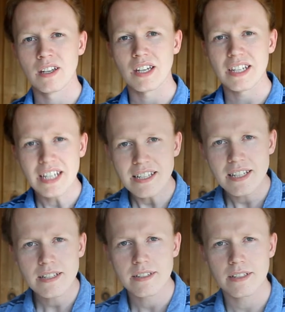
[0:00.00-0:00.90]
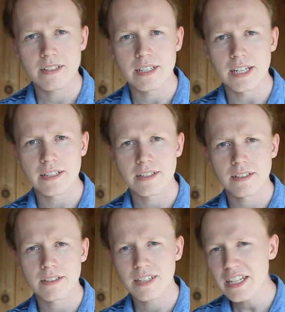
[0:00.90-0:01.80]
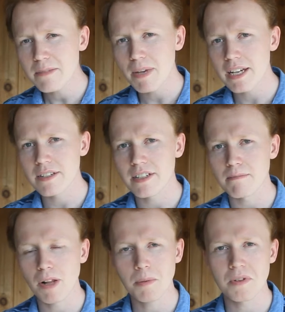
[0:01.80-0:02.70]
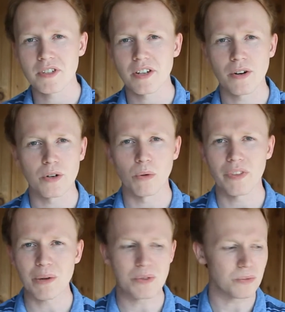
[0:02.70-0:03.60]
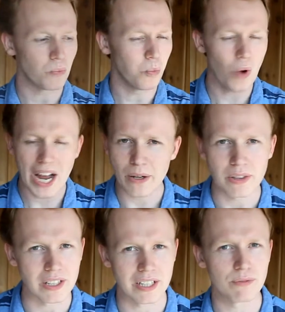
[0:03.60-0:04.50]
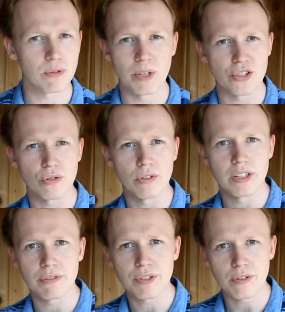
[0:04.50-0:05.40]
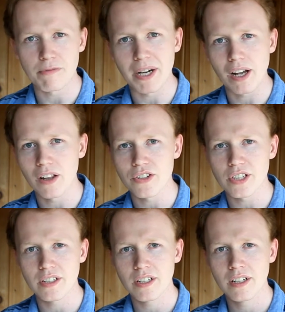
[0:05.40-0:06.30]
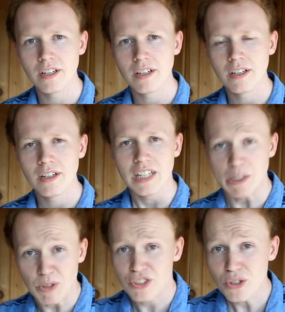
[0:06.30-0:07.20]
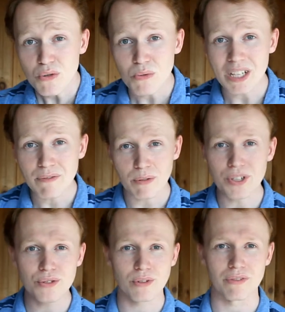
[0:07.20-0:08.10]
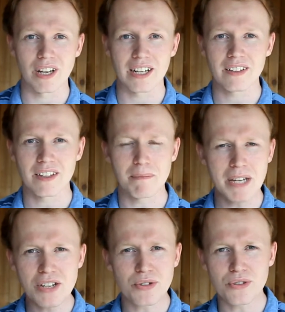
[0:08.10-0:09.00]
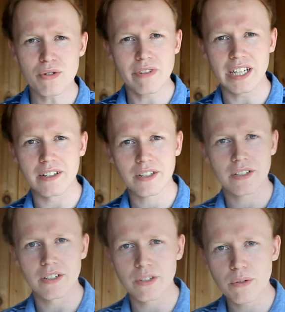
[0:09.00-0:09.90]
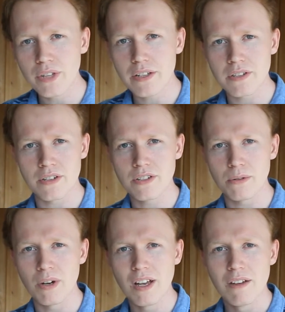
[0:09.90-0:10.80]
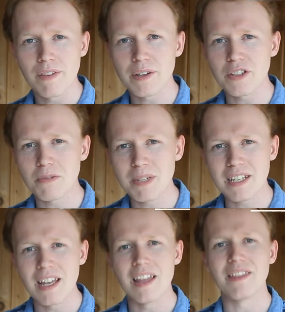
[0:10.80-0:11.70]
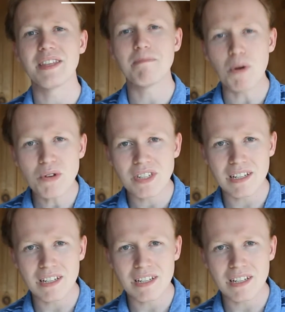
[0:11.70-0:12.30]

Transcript: In 1968, Science magazine published an article that was wildly influential in the field of biology. It was so influential, in fact, that a major survey conducted in 2002 found it to be the most